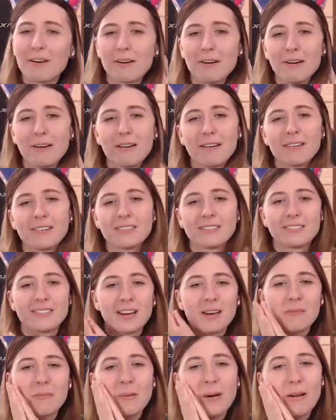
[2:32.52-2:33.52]
Aw,
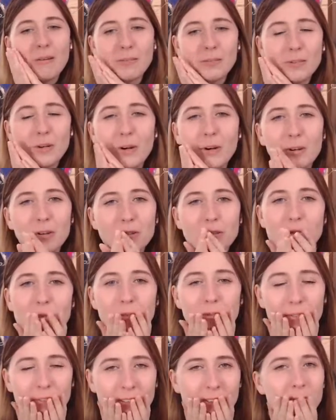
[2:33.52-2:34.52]
I'm proud to call you
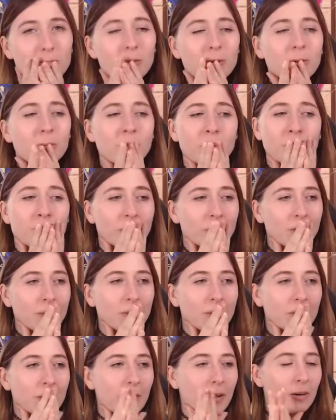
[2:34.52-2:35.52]
a friend too,
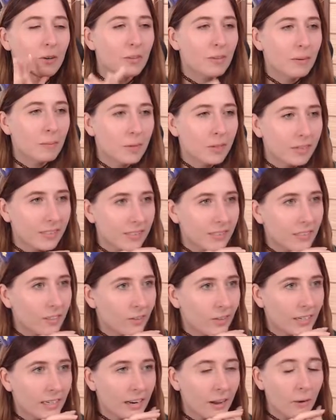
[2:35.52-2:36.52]
Myrtle. I don't think Myrtle is
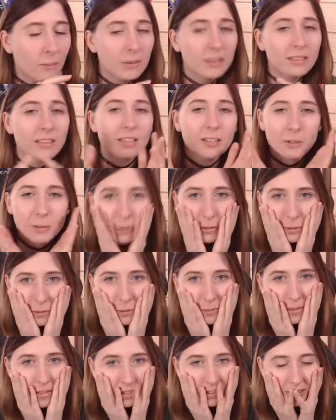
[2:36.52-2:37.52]
here right now, but thank you
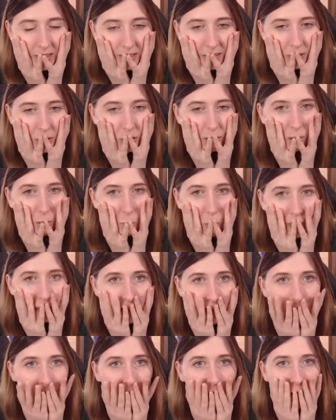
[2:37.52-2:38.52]
so much. It's such a
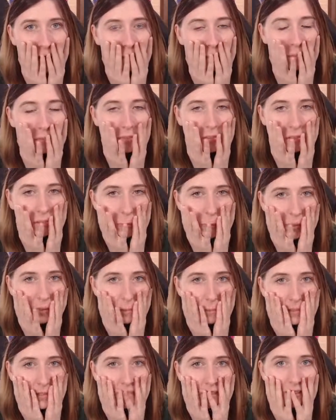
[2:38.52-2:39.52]
sweet,
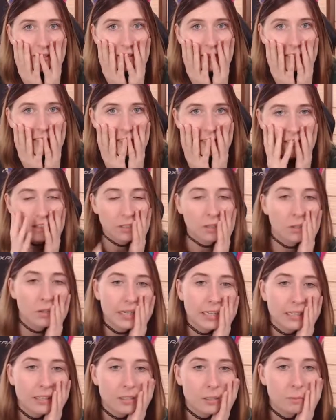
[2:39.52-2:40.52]
sweet message.
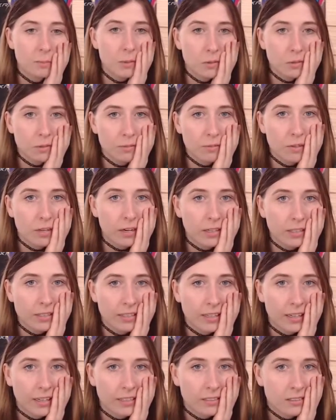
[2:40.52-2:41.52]
Look at this beautiful art,
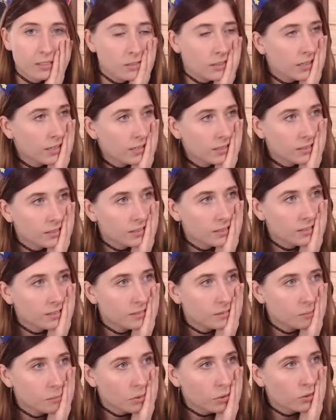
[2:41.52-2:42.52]
guys. Look at it.
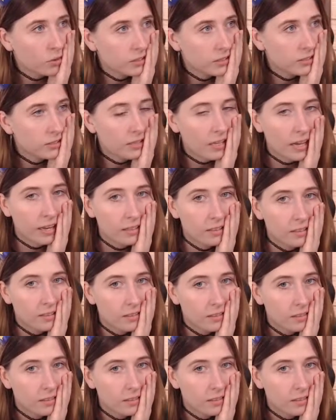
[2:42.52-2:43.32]
Myrtle did that.